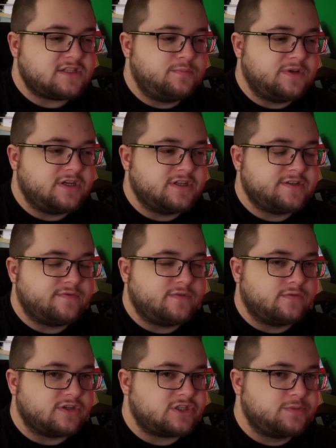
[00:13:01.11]
because of the
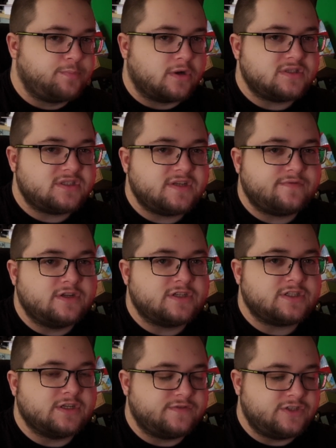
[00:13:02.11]
responsiveness
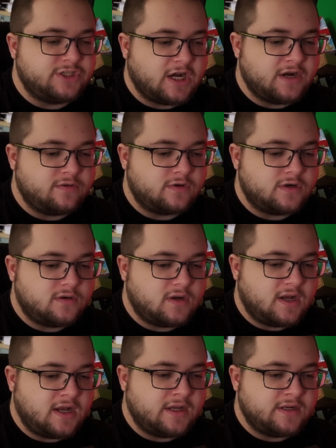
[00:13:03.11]
of gyro
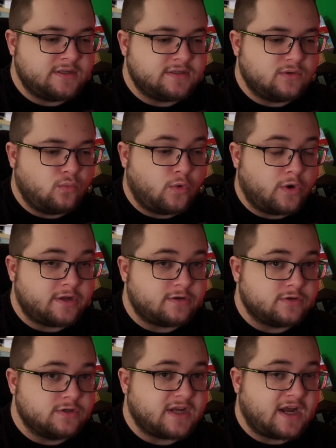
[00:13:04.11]
and what it
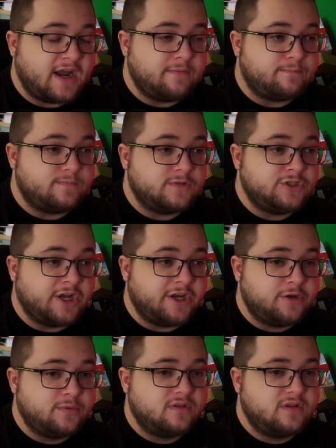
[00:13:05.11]
does. I
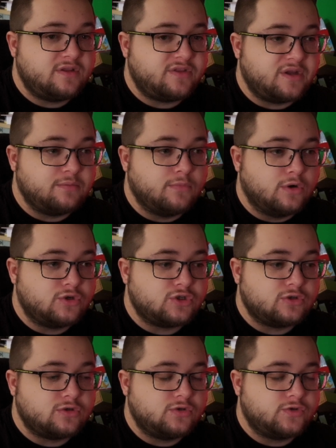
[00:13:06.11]
genuinely think motion
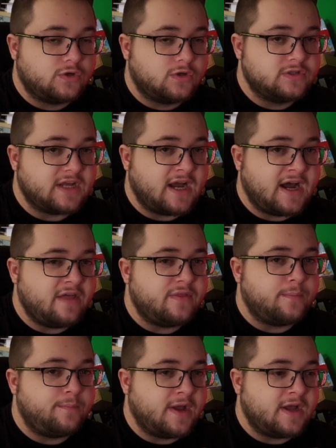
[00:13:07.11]
controls are the
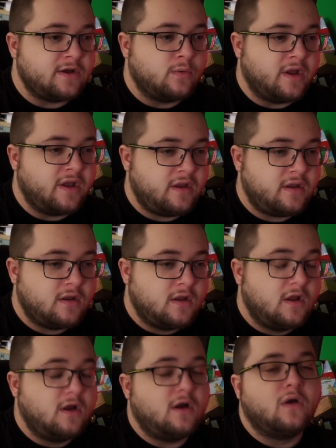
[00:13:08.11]
better way,
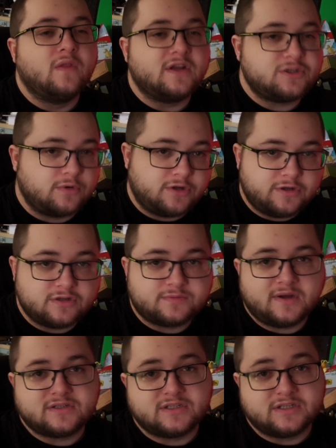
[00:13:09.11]
unless you want to use
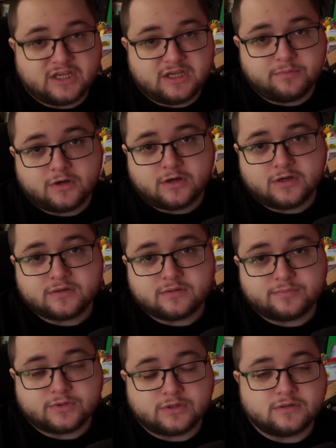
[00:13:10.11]
mouse and keyboard,
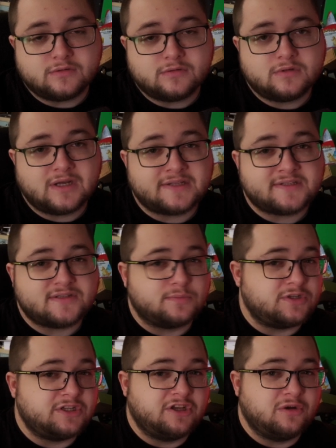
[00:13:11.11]
but that's up
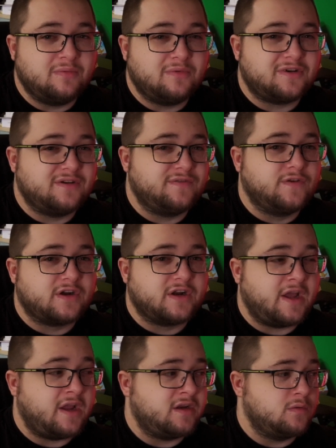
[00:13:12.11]
to you. I'm not gonna fucking
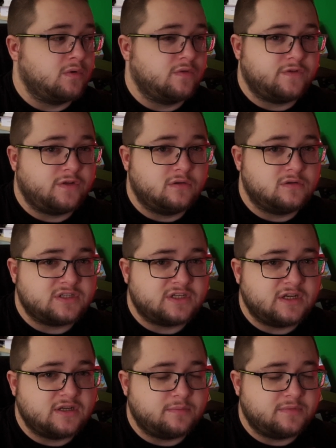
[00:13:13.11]
hate anyone for using
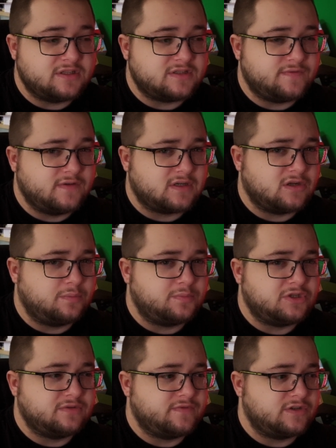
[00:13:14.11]
it. I mean, it's a fucking
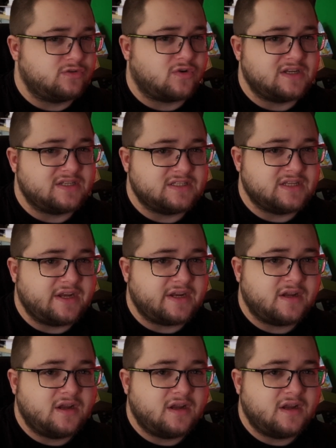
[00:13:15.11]
option, for Christ's sake.